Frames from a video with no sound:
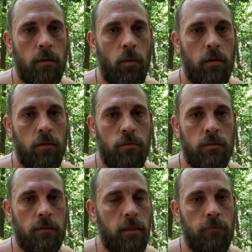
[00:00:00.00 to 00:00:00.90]
They want to
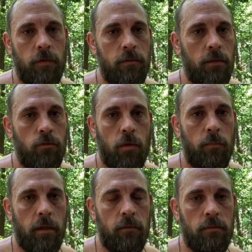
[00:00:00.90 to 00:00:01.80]
lose 10, 15, 20
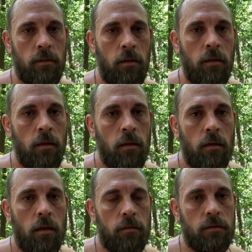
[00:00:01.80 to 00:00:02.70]
pounds
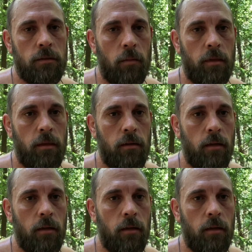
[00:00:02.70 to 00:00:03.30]
on their stomach.